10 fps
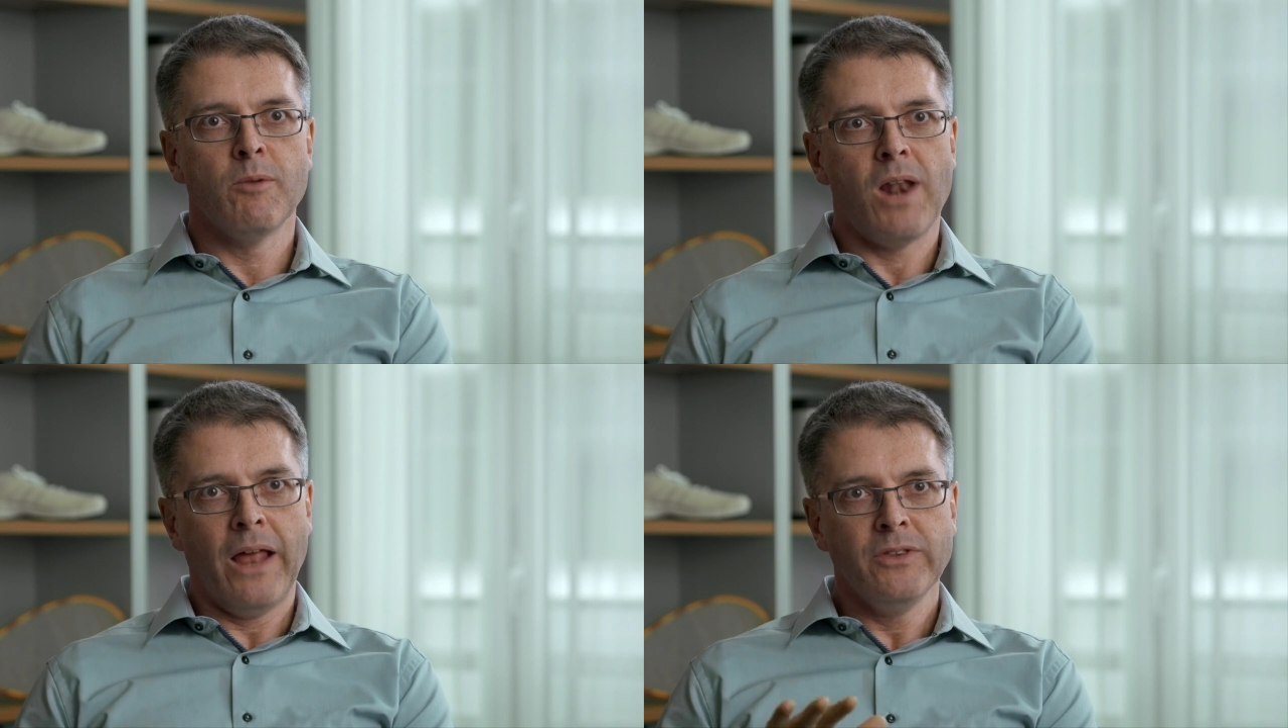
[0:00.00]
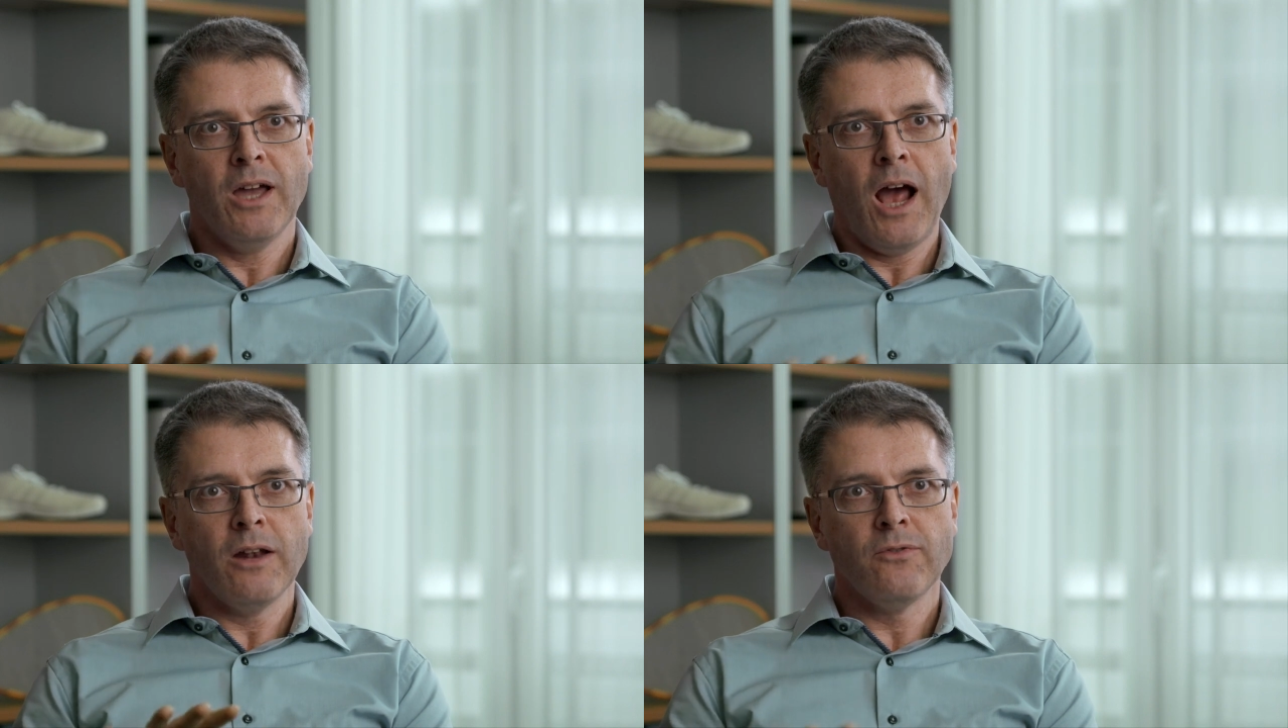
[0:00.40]
you wanted to
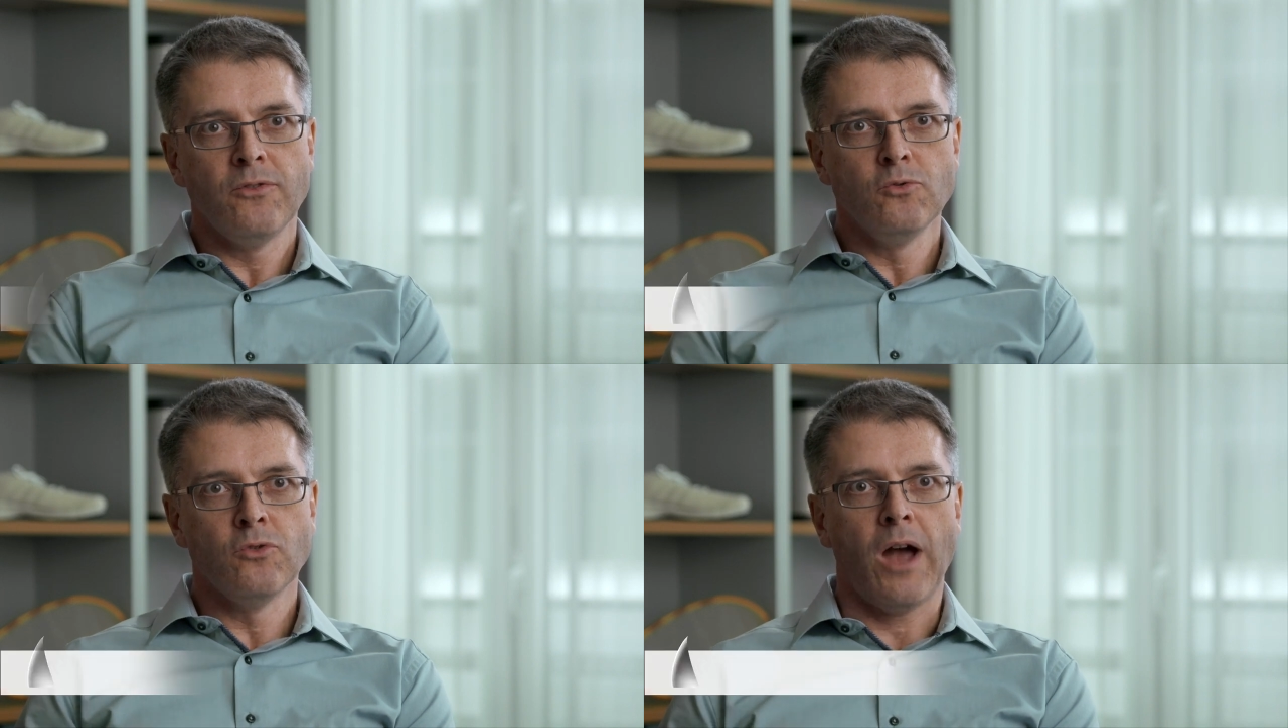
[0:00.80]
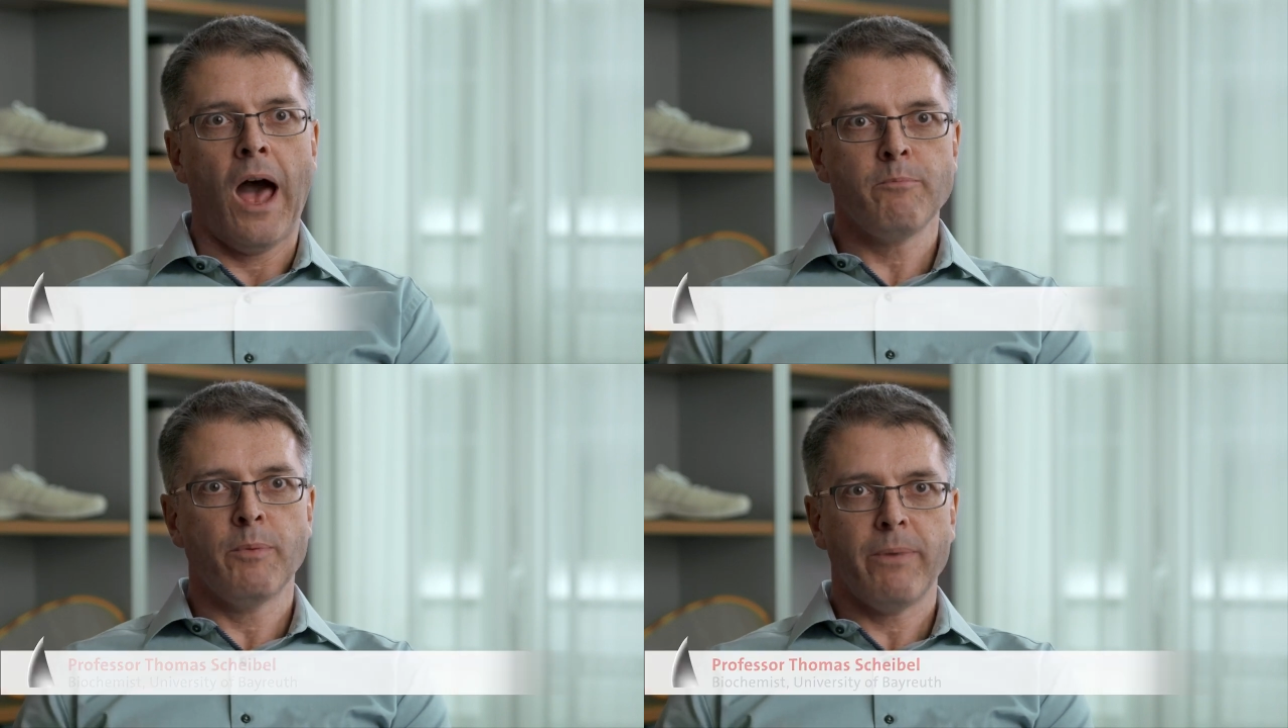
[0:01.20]
stop a Boeing
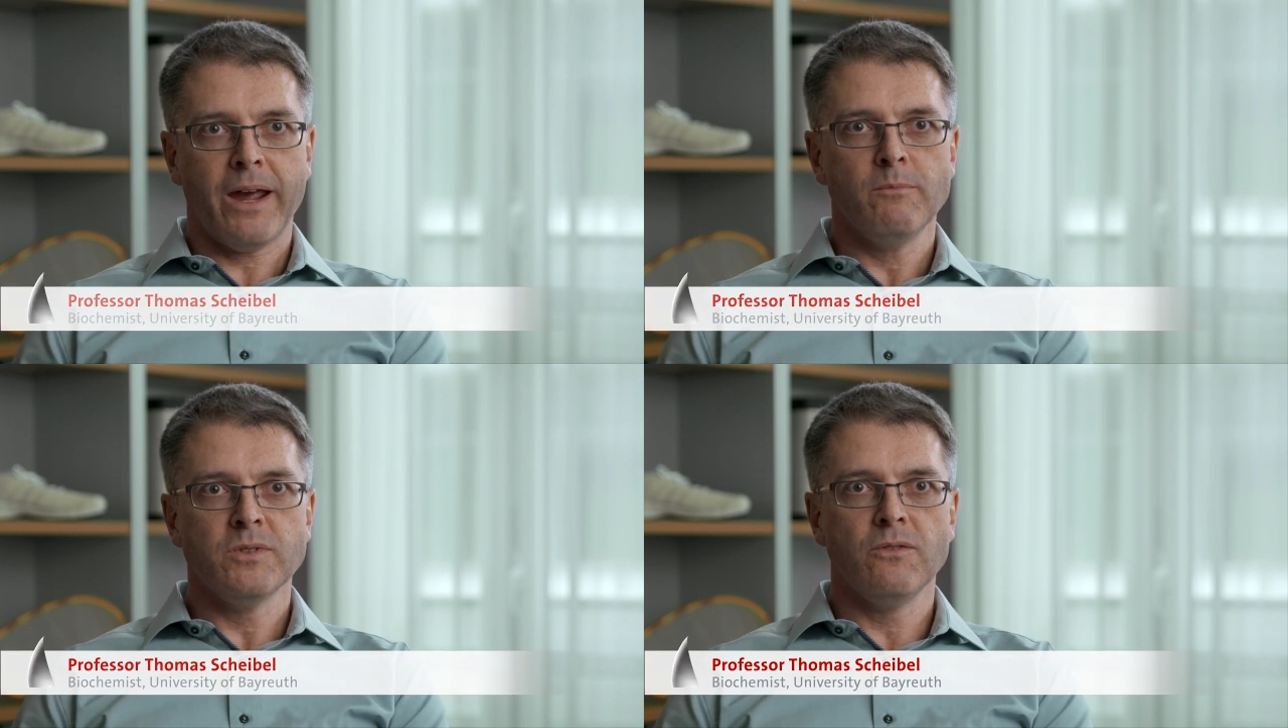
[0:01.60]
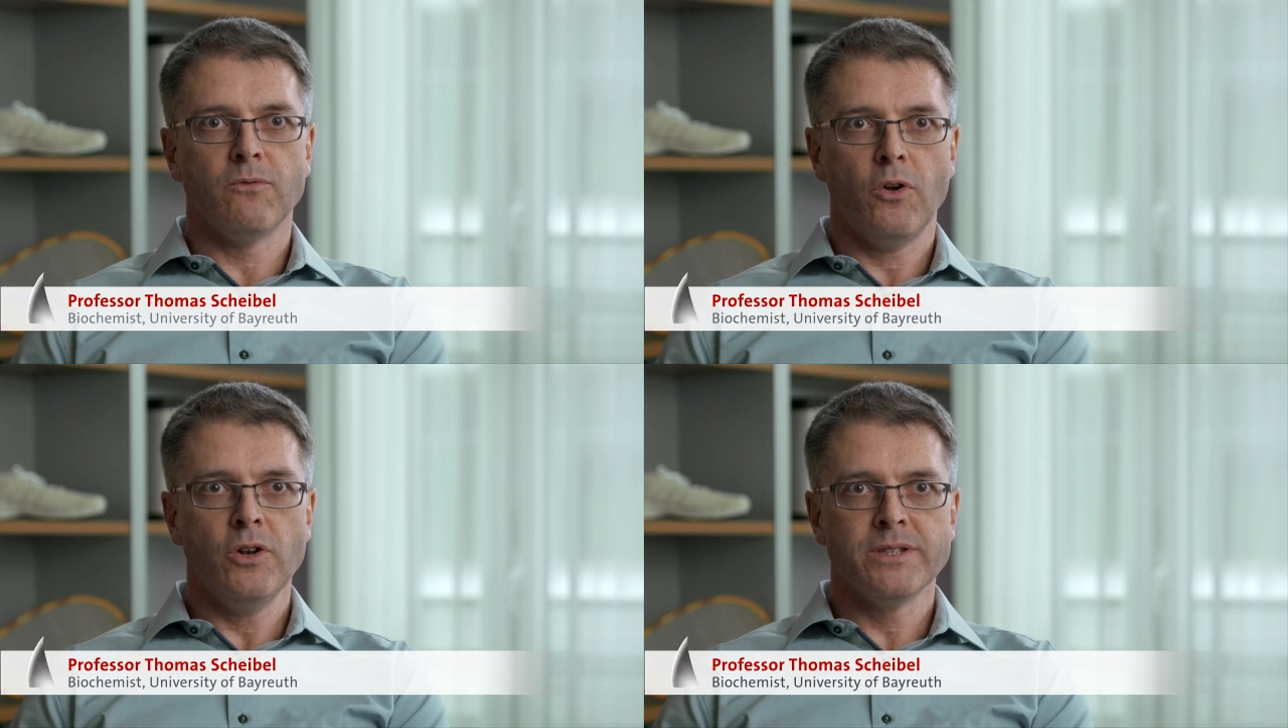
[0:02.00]
747 while
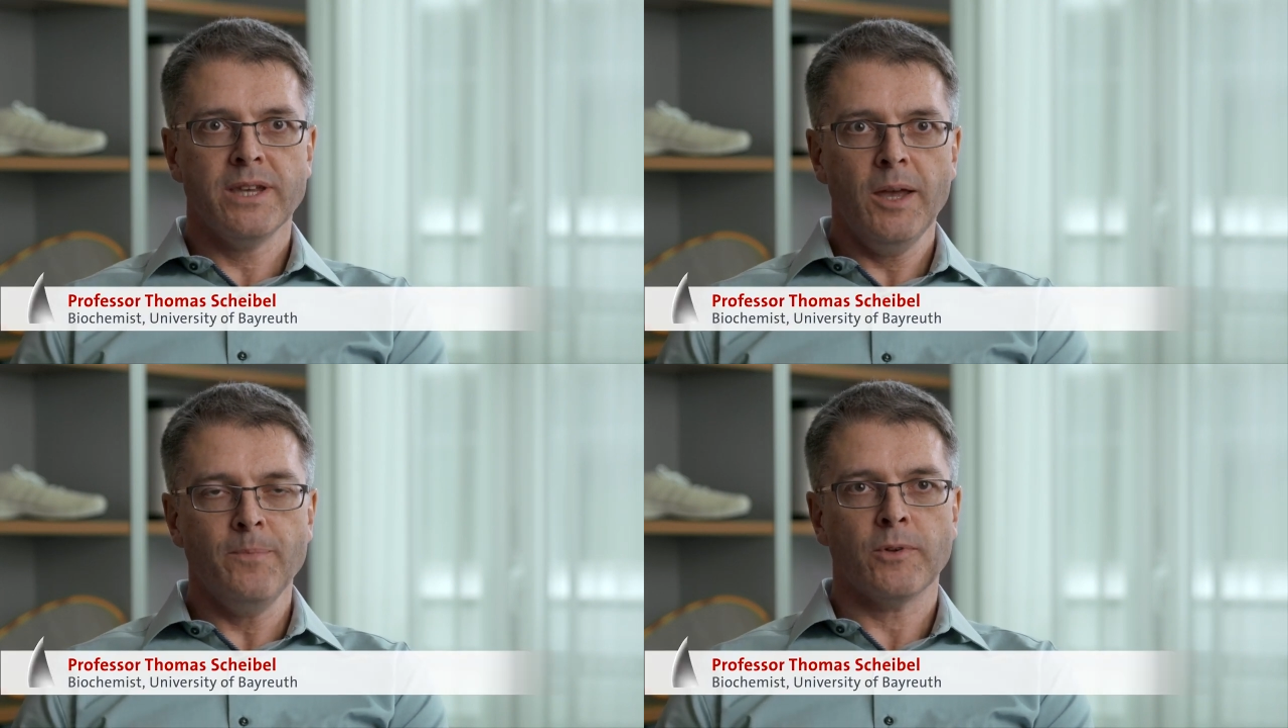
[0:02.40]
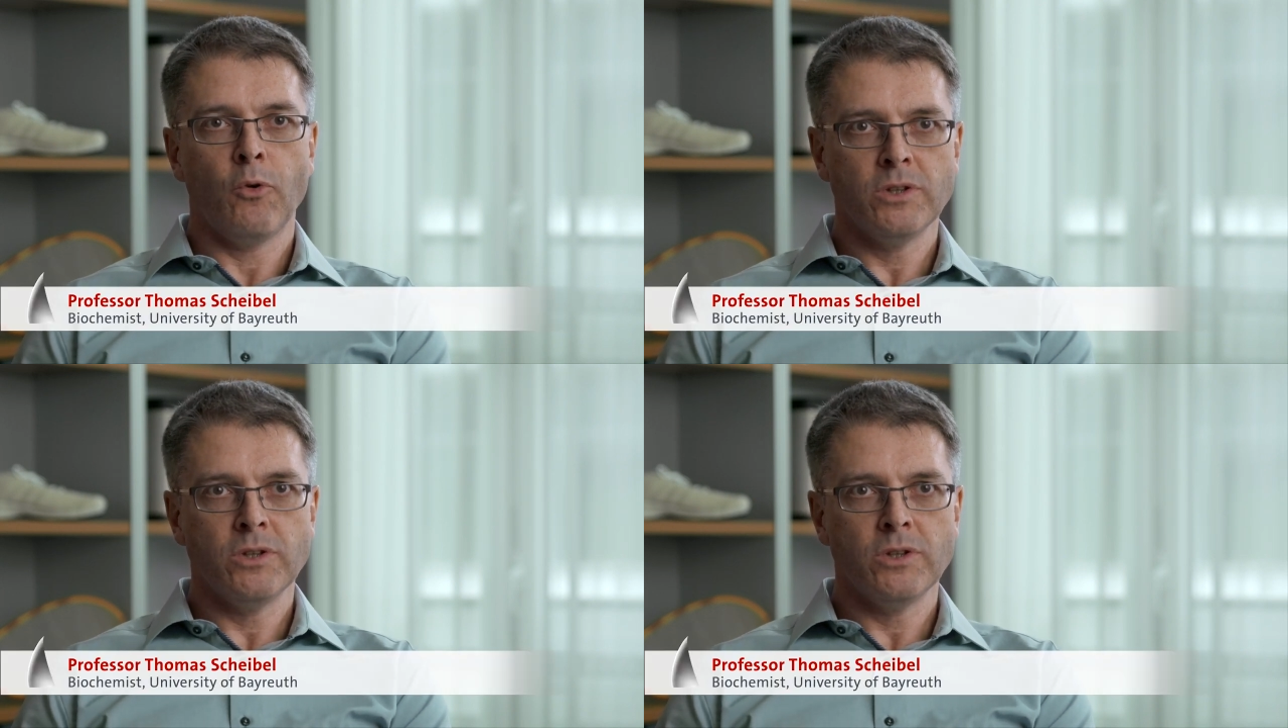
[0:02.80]
it was landing